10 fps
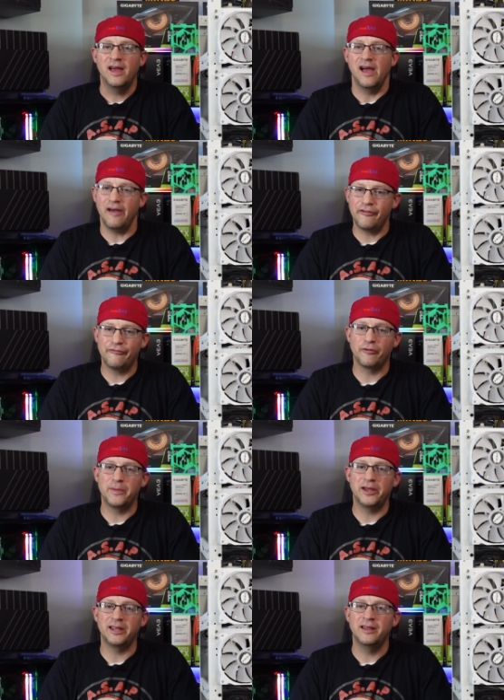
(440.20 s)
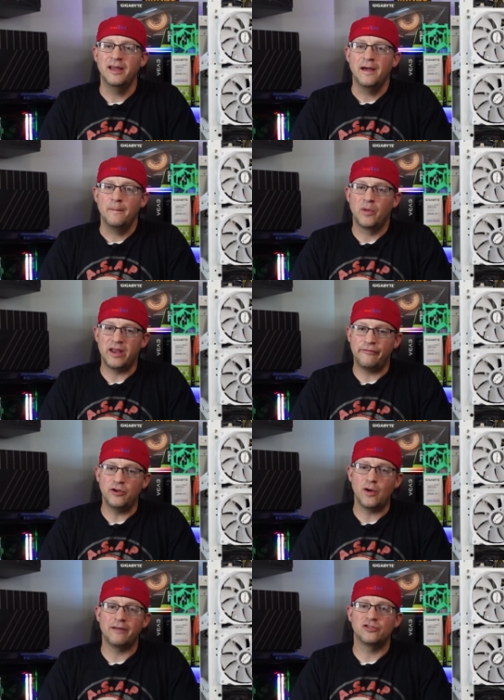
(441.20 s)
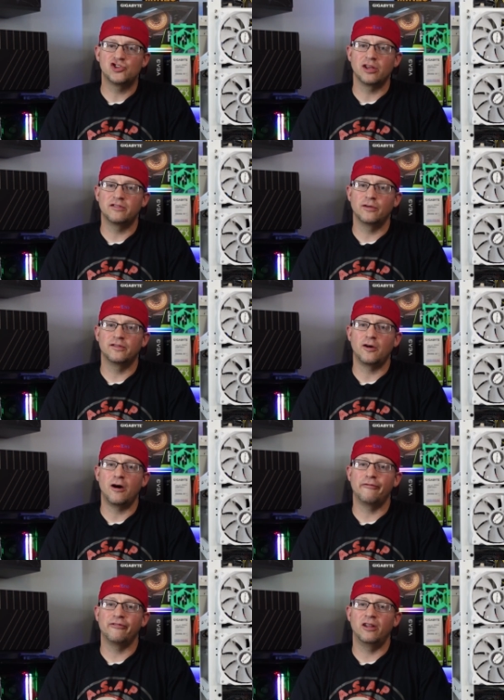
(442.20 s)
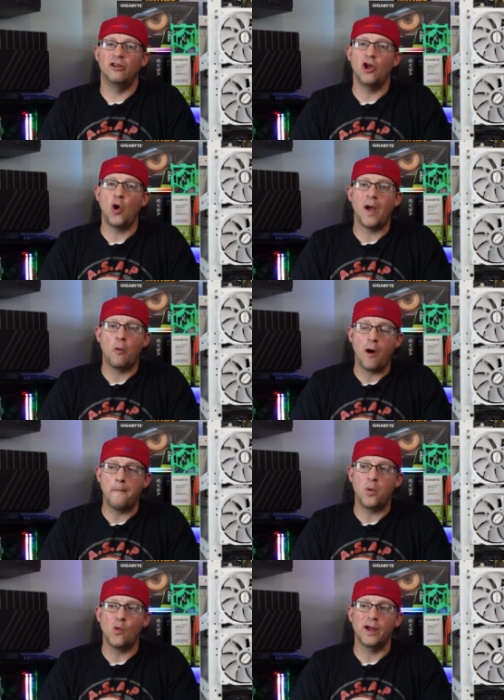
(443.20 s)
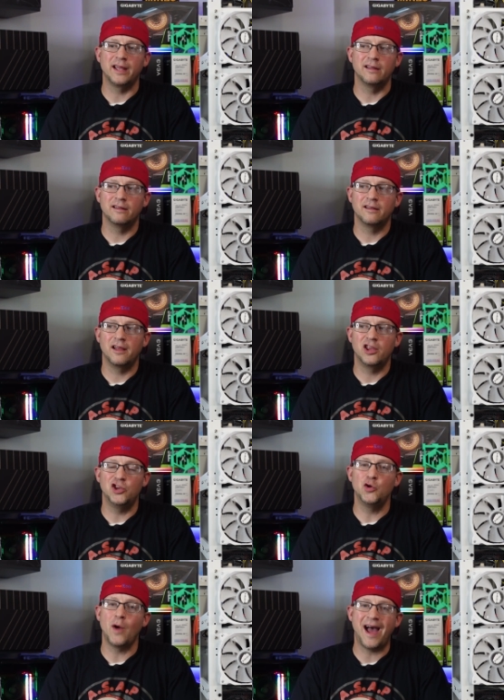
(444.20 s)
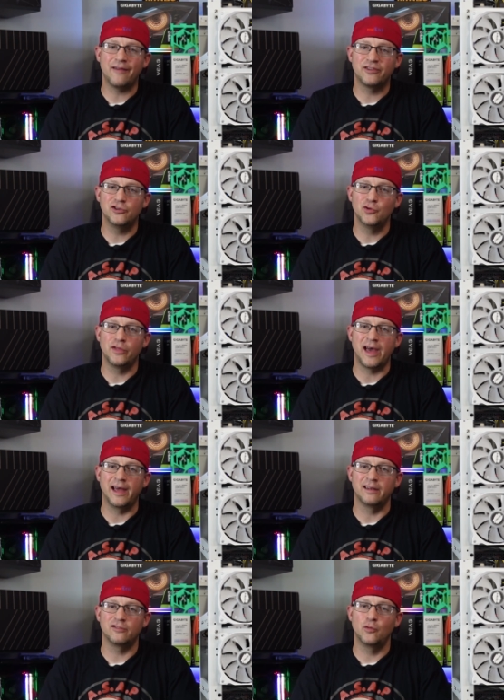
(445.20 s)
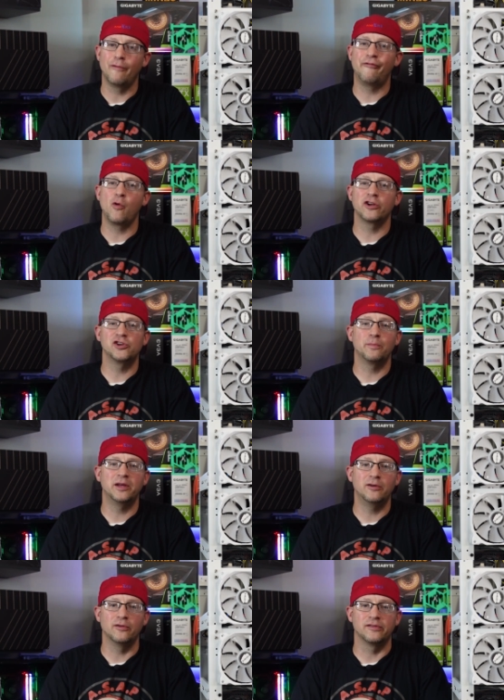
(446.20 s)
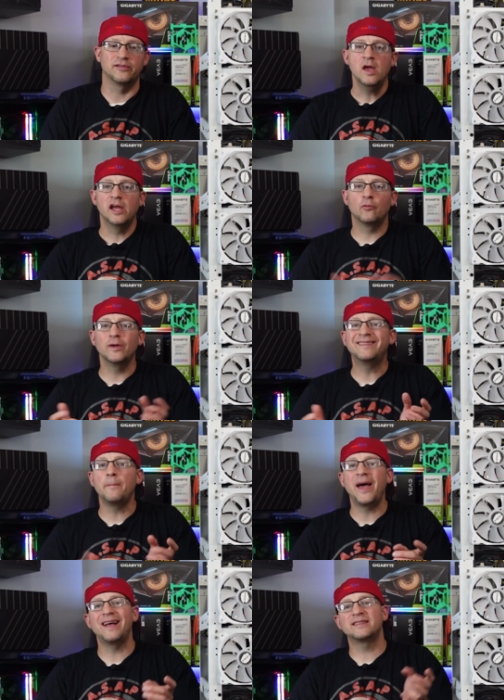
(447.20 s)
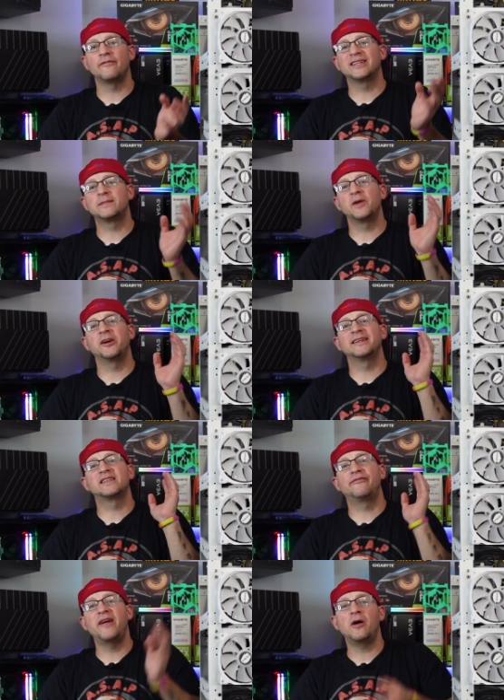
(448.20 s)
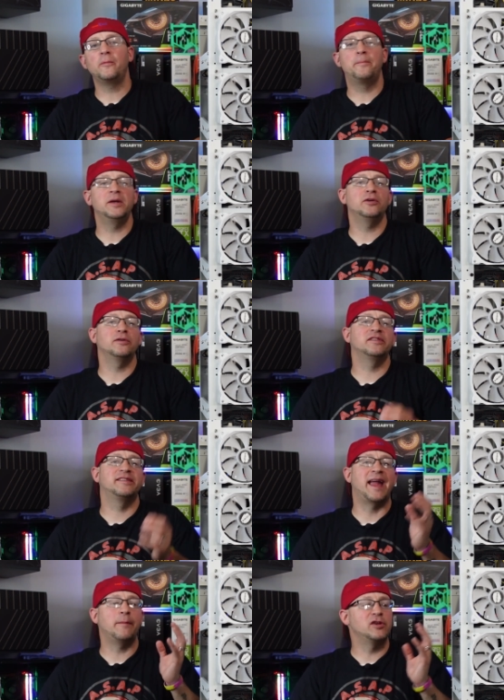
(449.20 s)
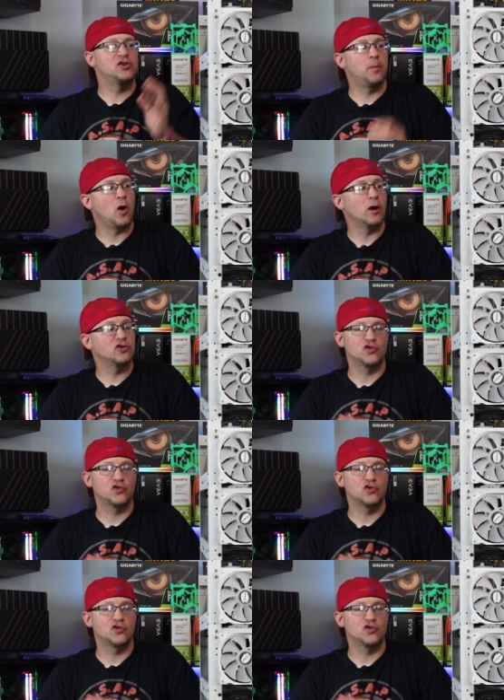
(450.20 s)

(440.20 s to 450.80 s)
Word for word: Heaven forbid, but if you have to shut those off, know at what point you have to do that to afford your bills. In recent past, I've experienced failed builds, damaged parts,